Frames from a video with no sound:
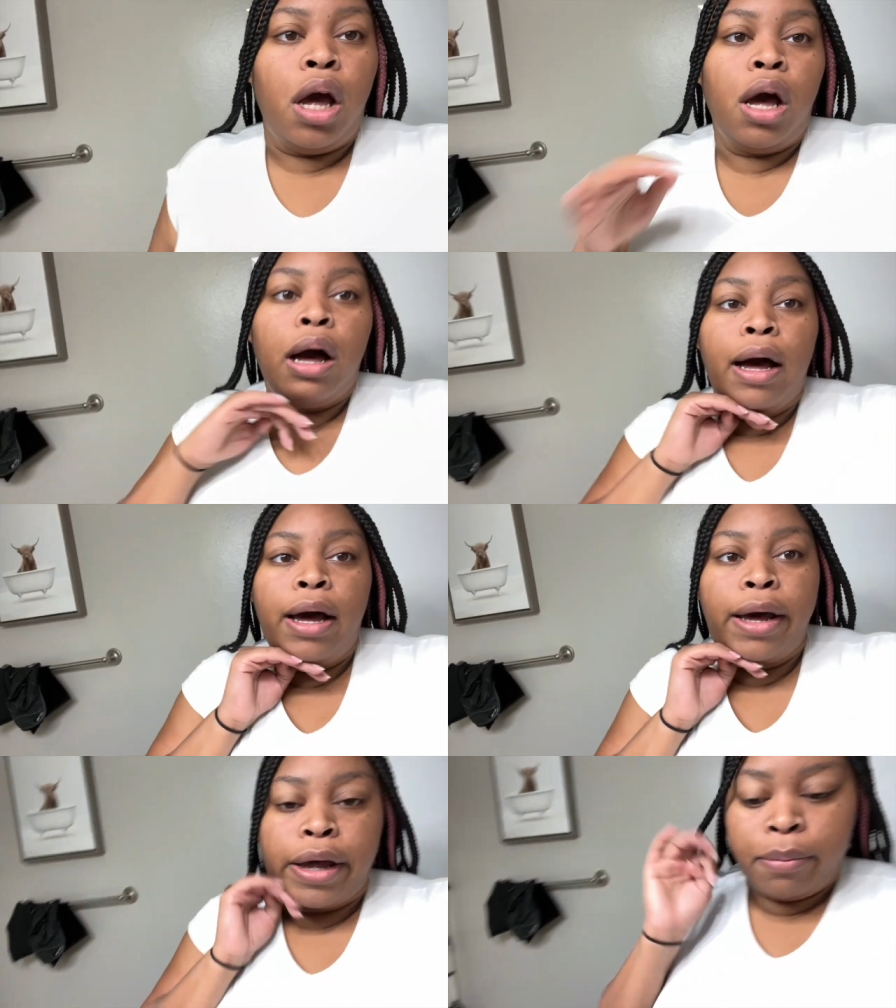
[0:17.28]

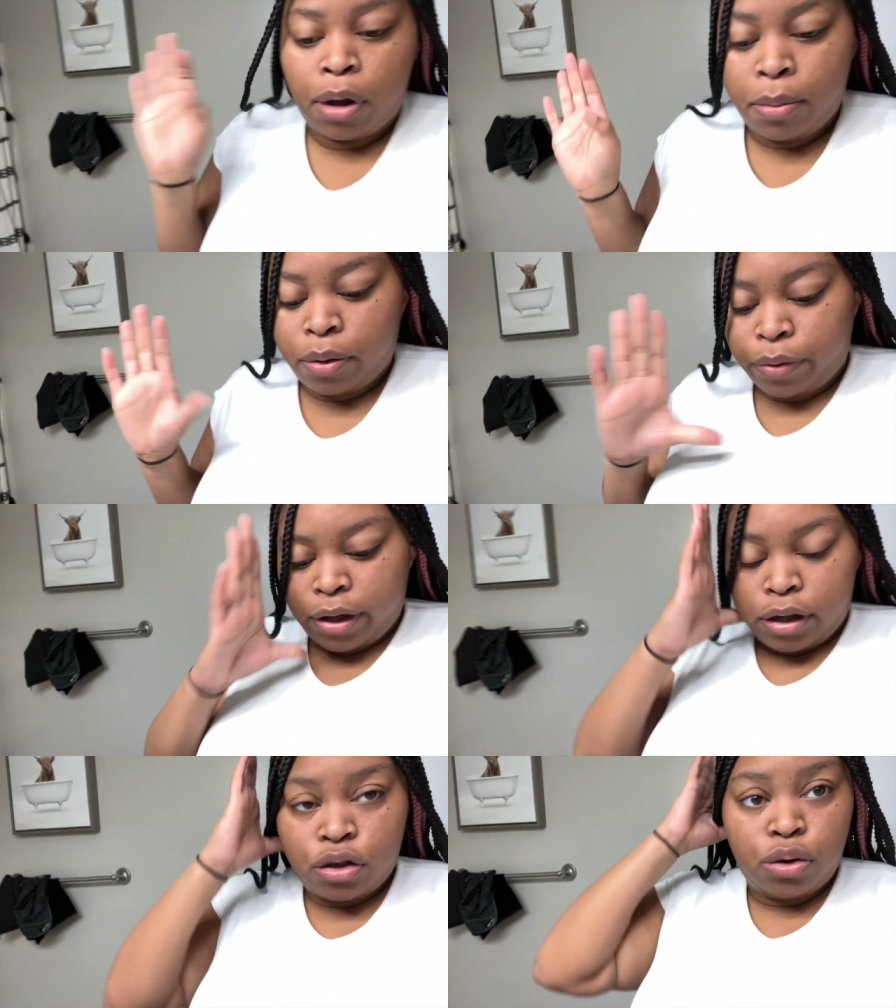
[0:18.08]
I am on my
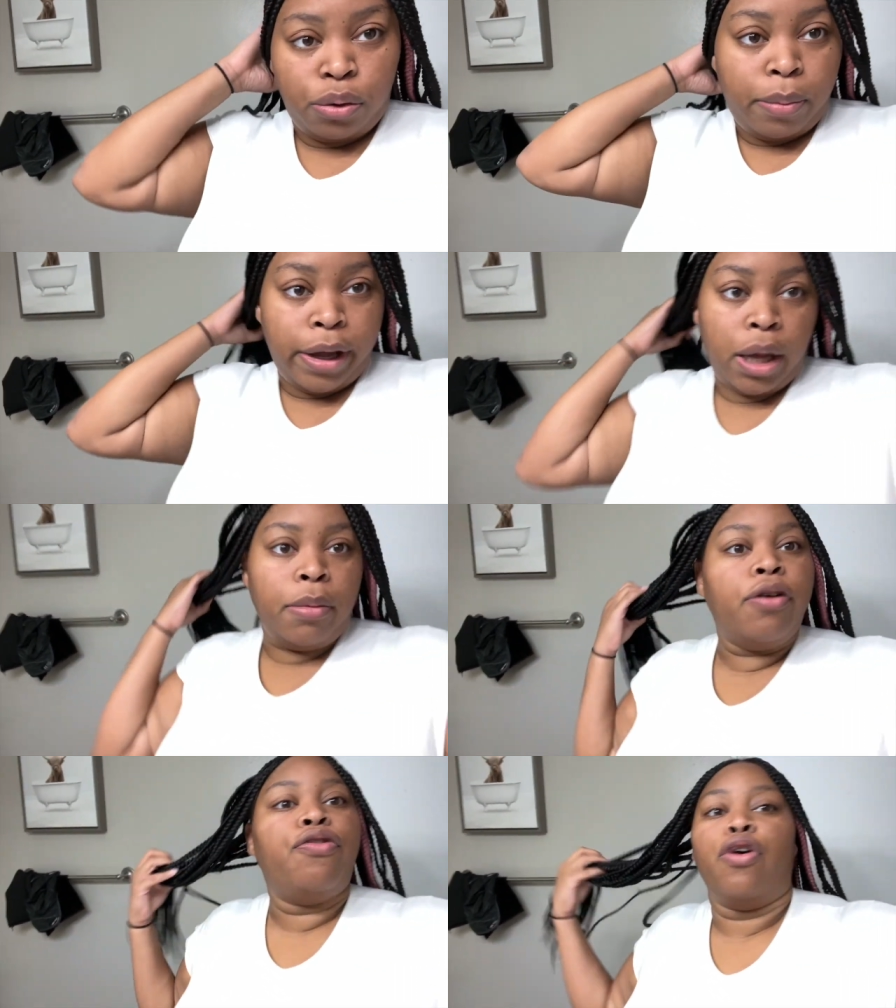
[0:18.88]
way to
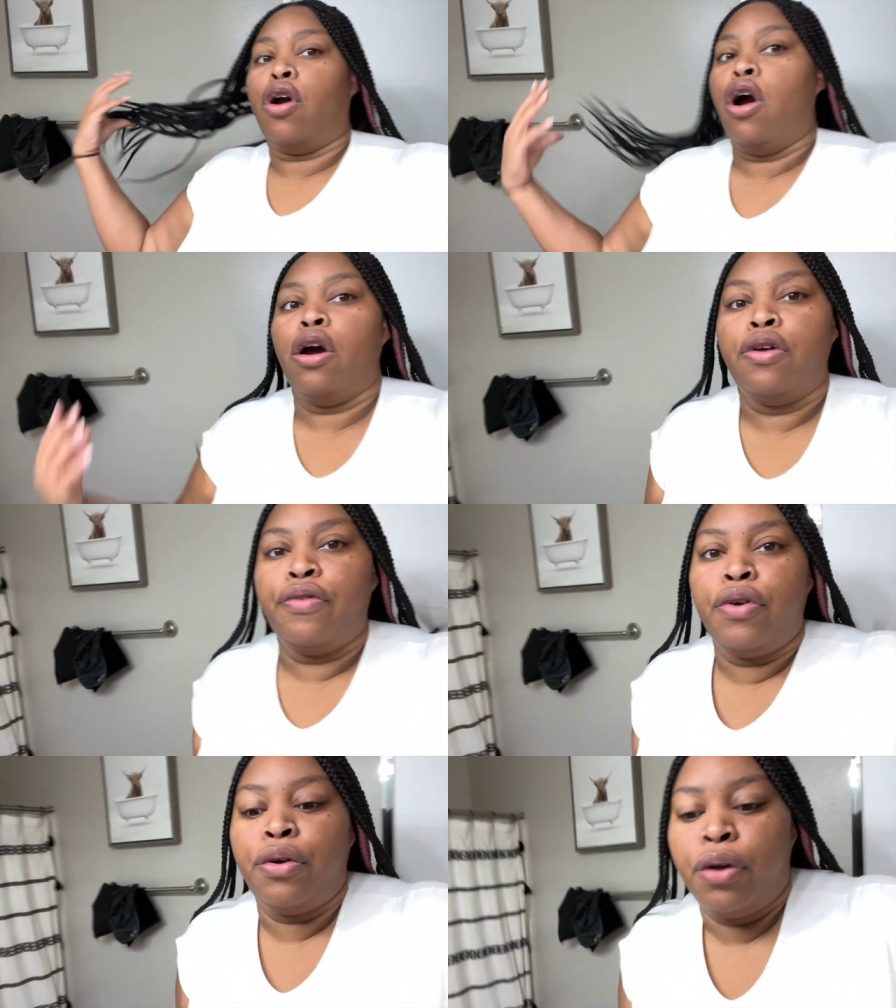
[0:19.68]
Miami for a
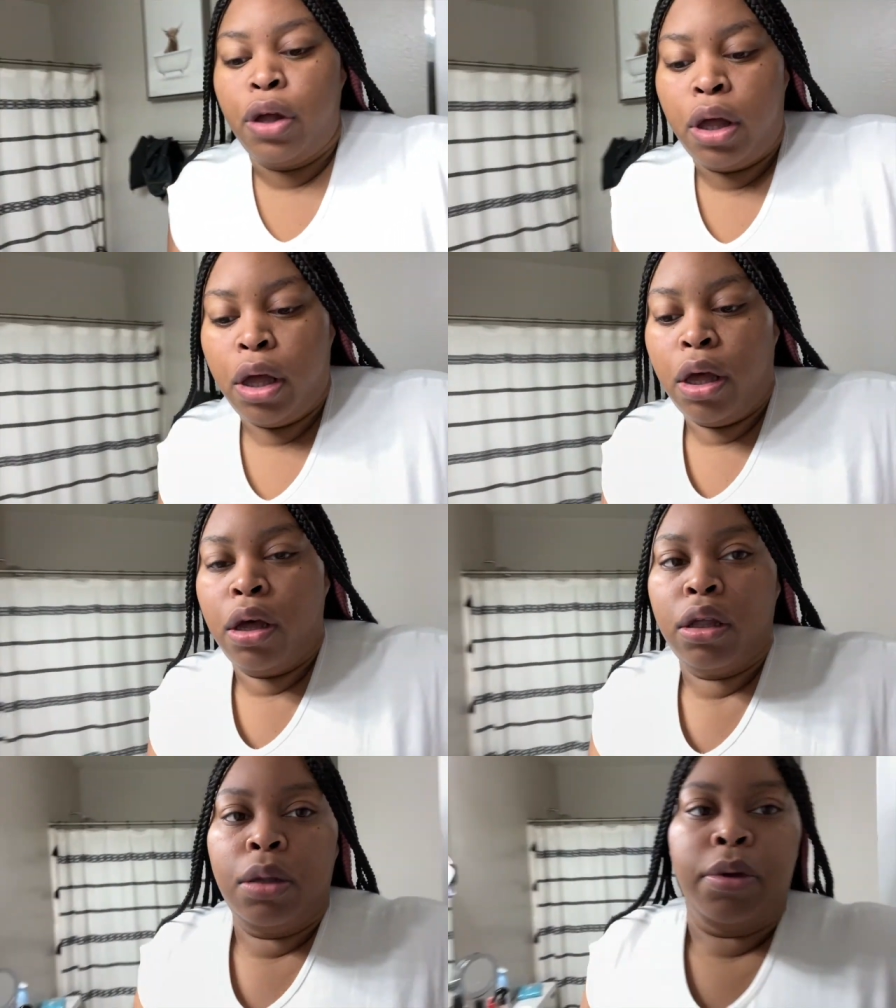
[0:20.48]
carnival.
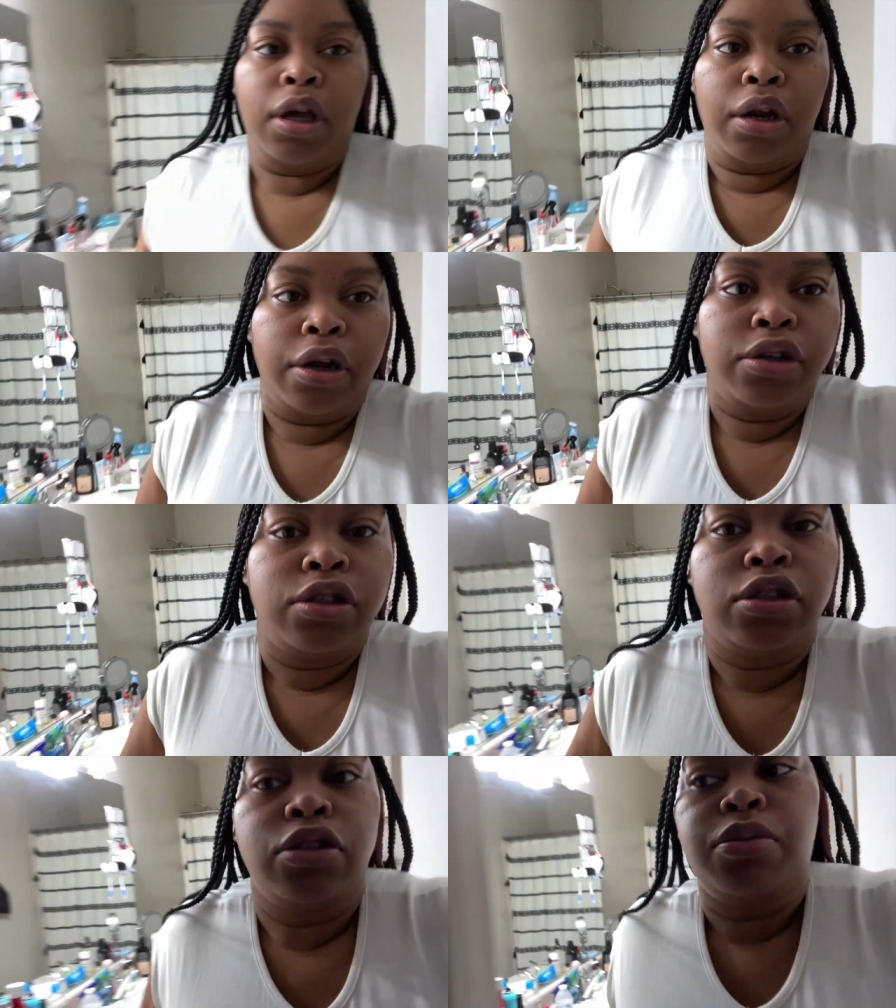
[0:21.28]
Let me get out of here,
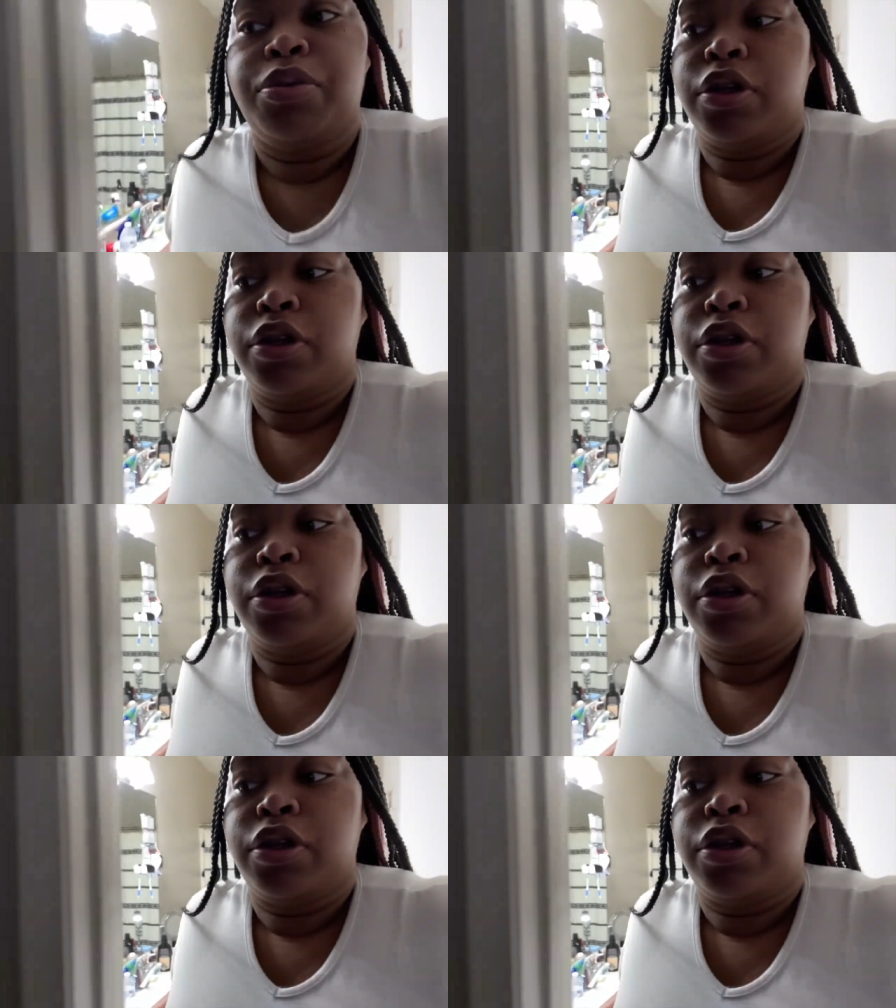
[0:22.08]
it's pretty